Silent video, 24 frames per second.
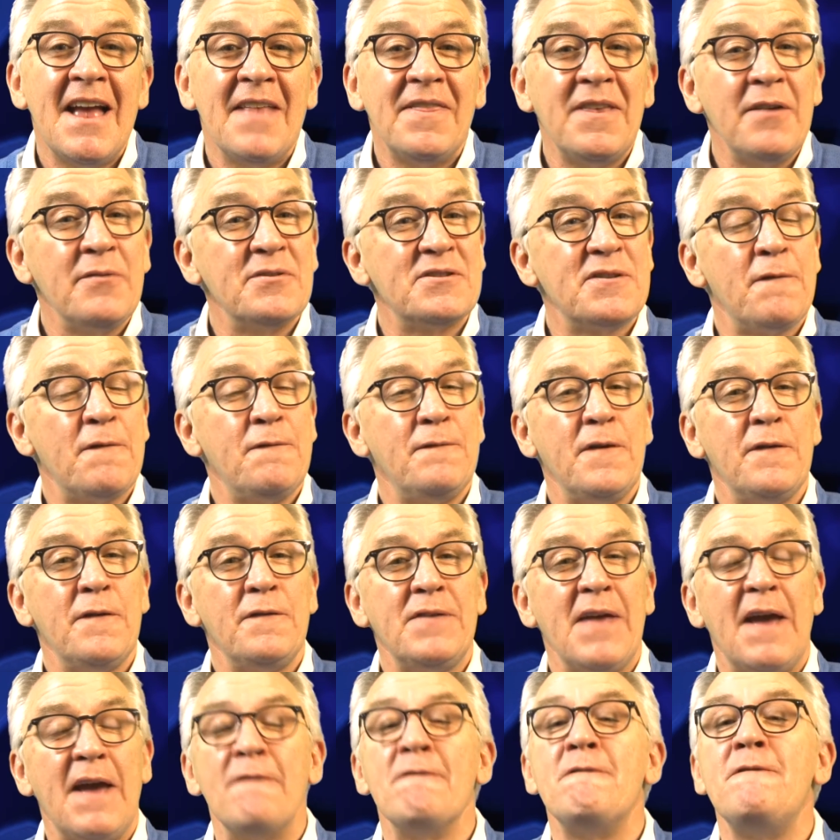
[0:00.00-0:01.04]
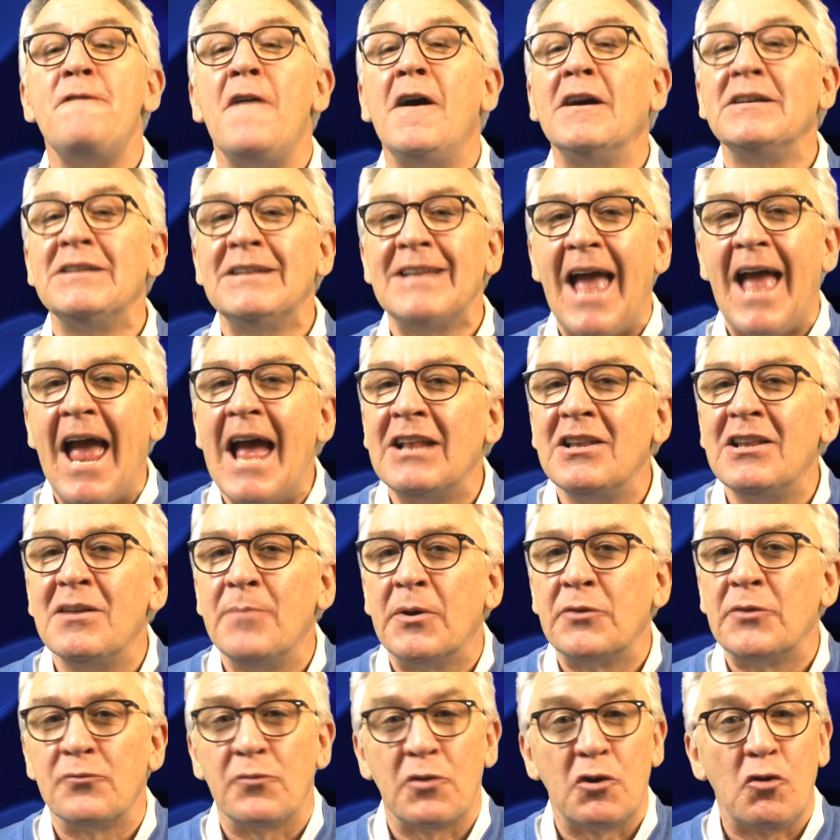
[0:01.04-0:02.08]
There is a fifth and final
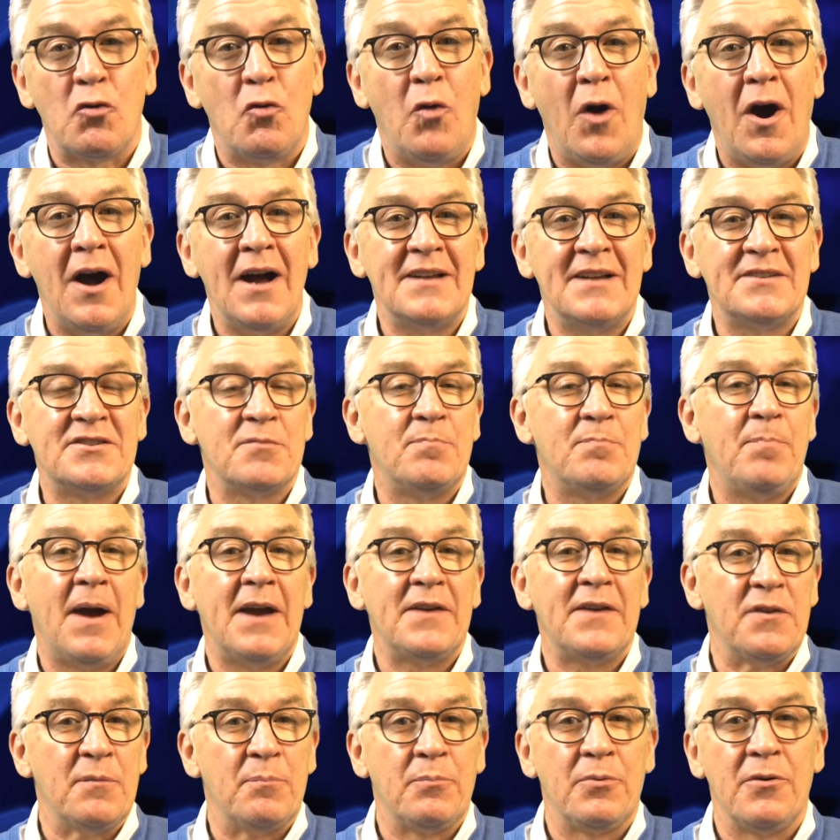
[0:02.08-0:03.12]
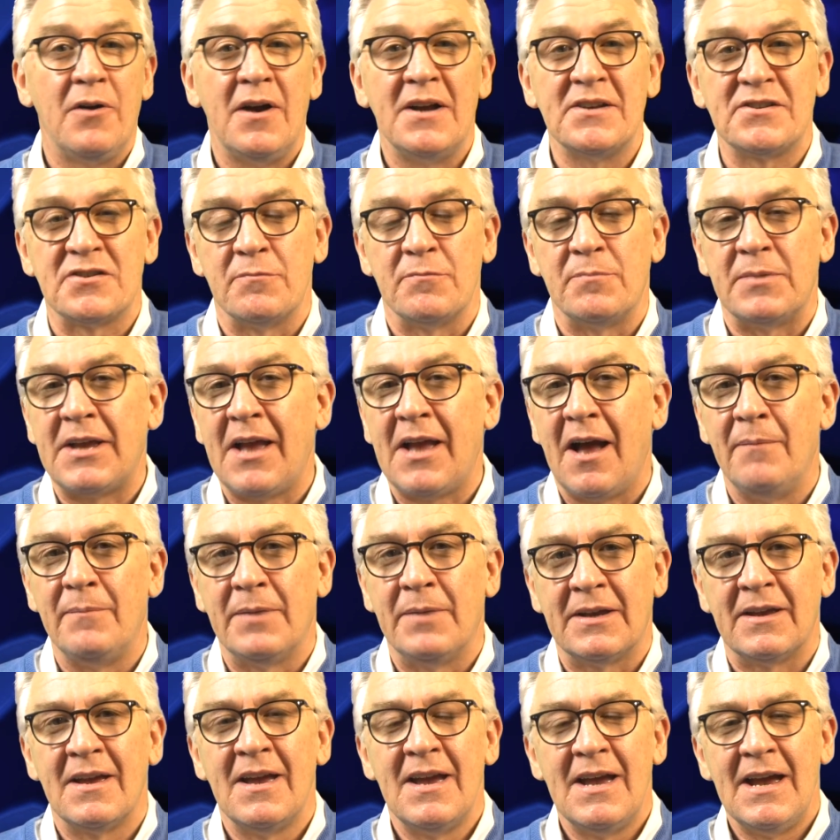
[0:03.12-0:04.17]
element required to pay the price of
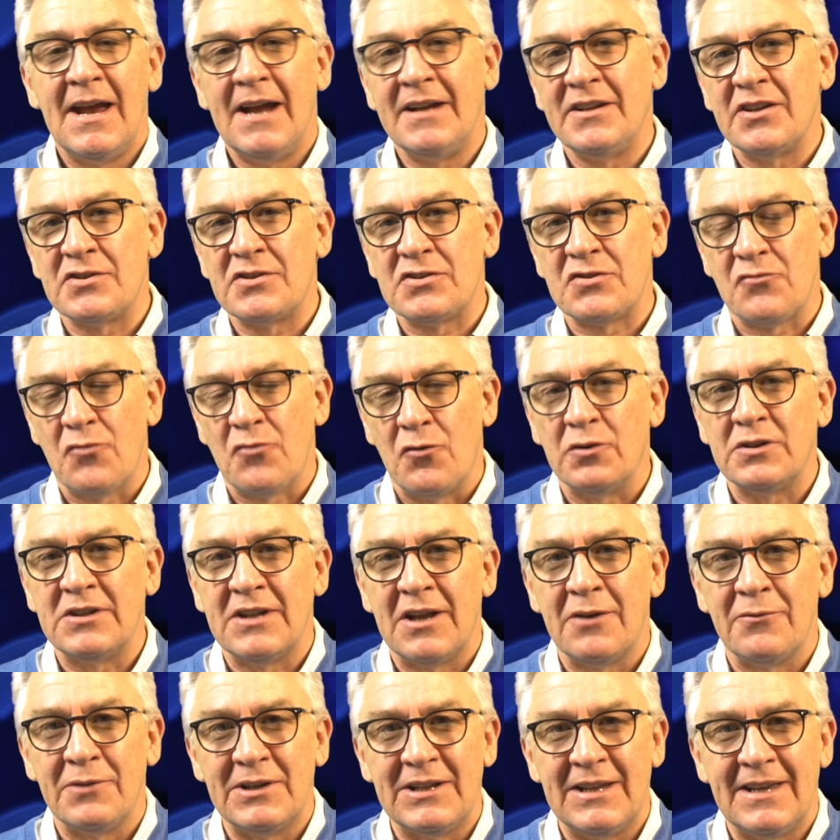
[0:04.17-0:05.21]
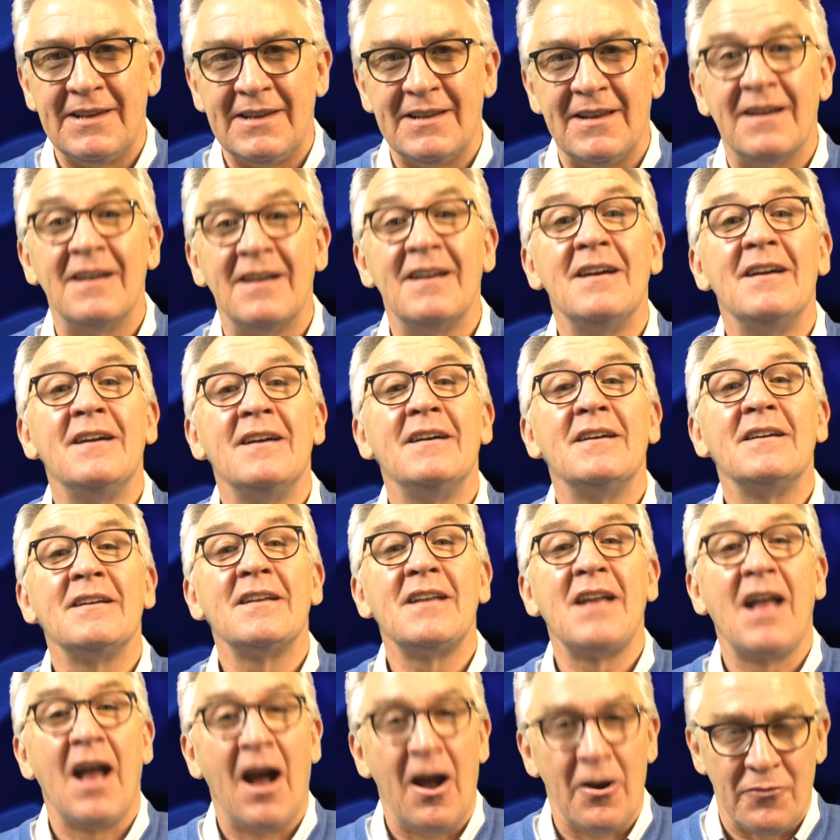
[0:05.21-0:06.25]
becoming an extraordinary leader,
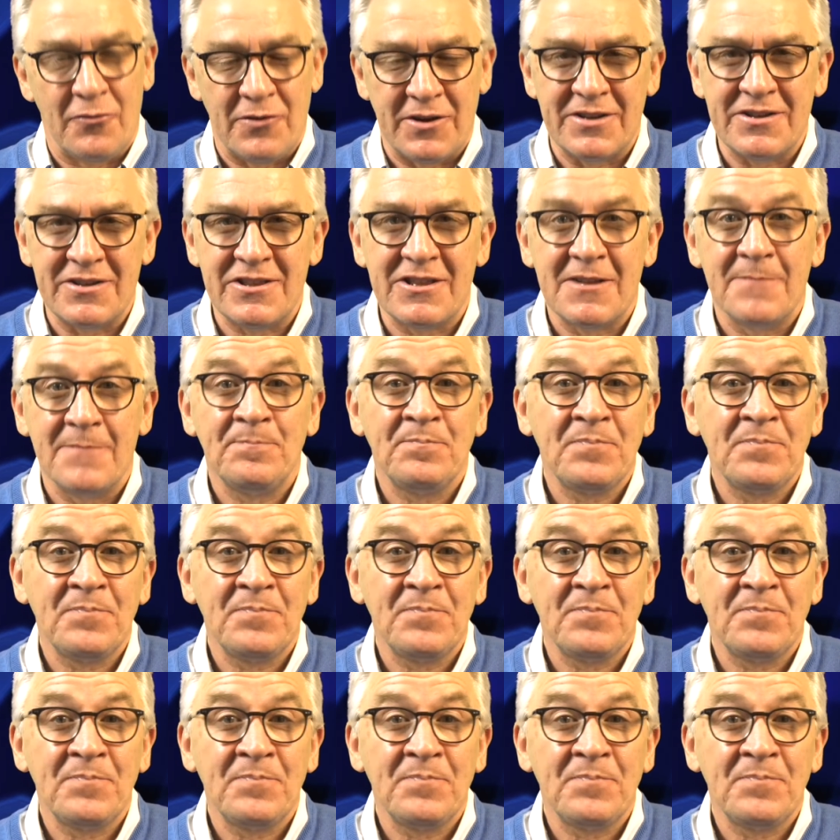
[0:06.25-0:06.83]
courage.